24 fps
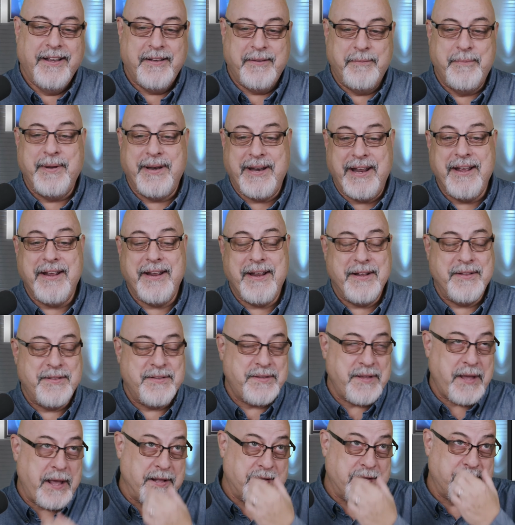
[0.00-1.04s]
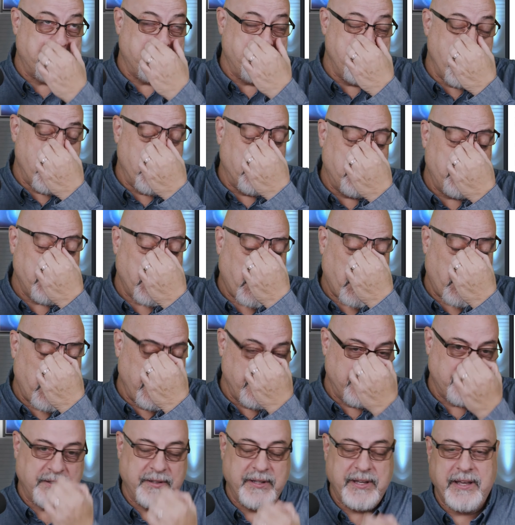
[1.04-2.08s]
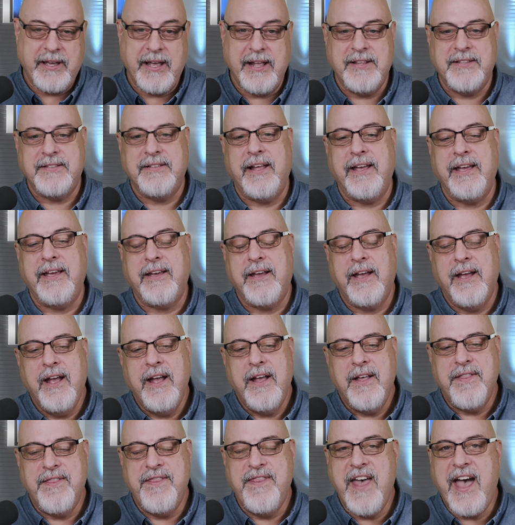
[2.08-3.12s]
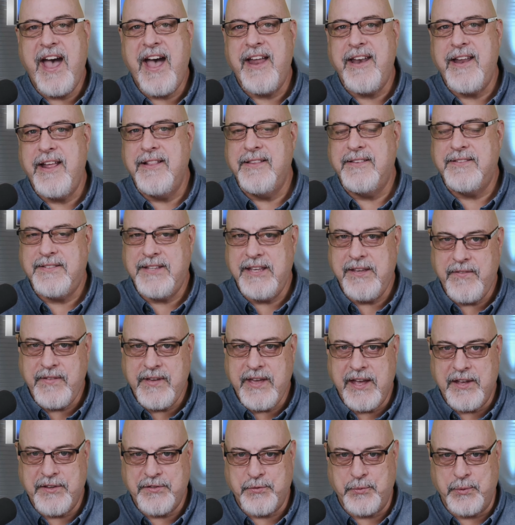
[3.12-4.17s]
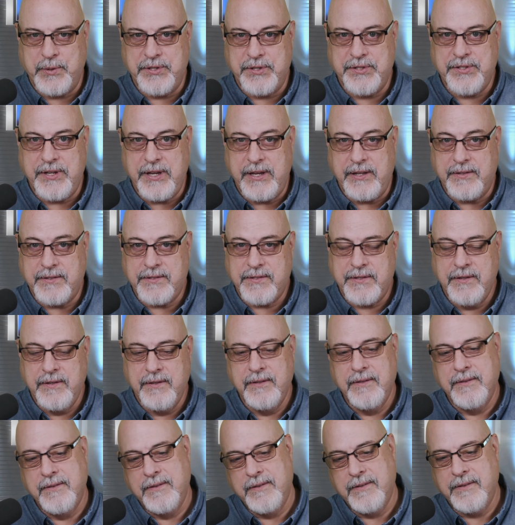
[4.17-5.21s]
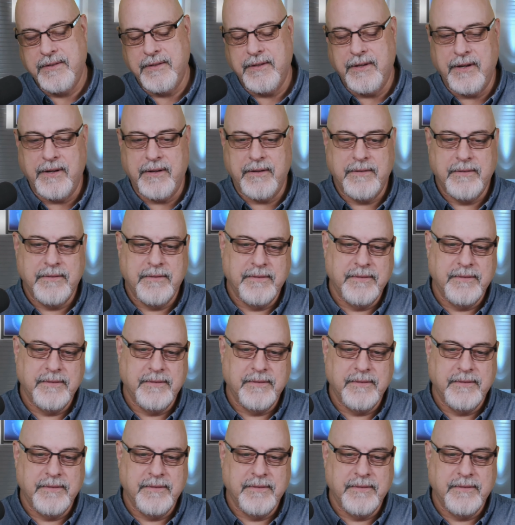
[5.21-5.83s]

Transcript: But it's notoriously, it's like that and CVS receipts. Yeah.